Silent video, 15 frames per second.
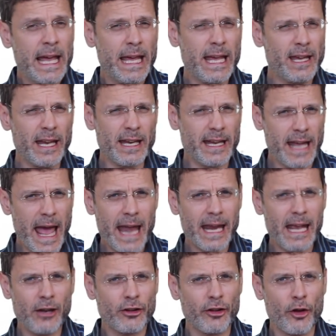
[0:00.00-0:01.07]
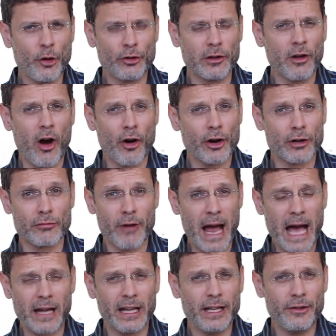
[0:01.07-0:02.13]
He can get into those longer
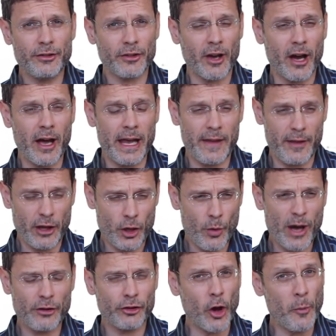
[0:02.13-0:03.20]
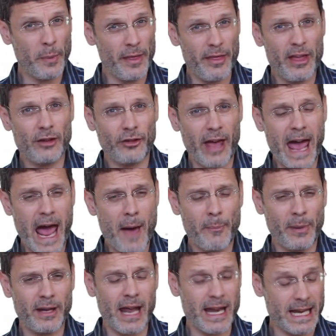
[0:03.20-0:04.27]
rallies. In the U.S. Open, this
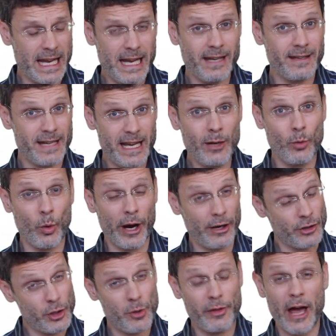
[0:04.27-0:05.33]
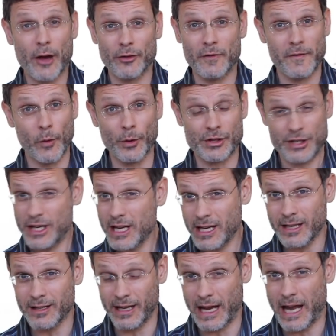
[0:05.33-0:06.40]
happened, and he did win. In
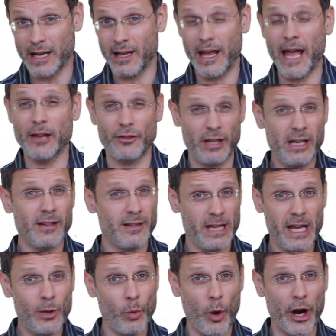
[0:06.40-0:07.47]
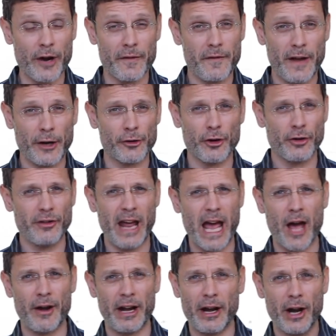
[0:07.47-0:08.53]
2014, in any case, he did wear Federer
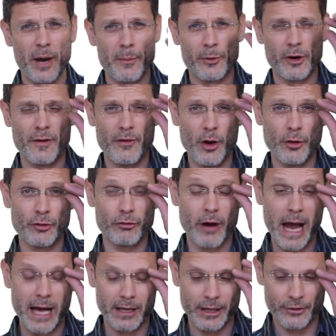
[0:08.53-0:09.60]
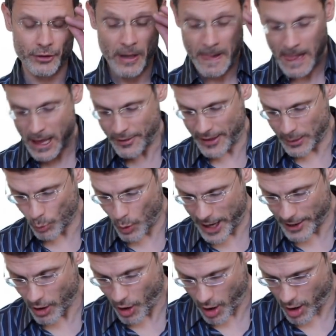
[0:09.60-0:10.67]
down in a number of those rallies that
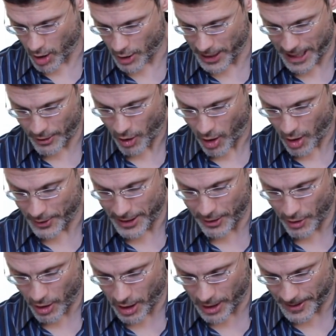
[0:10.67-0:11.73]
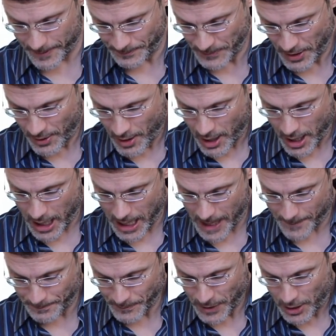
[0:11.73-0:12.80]
went on and on and on.
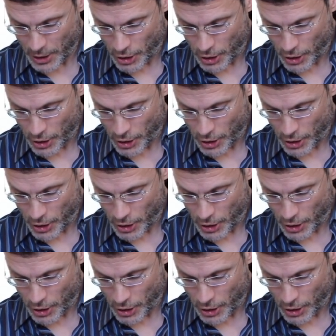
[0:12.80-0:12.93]
But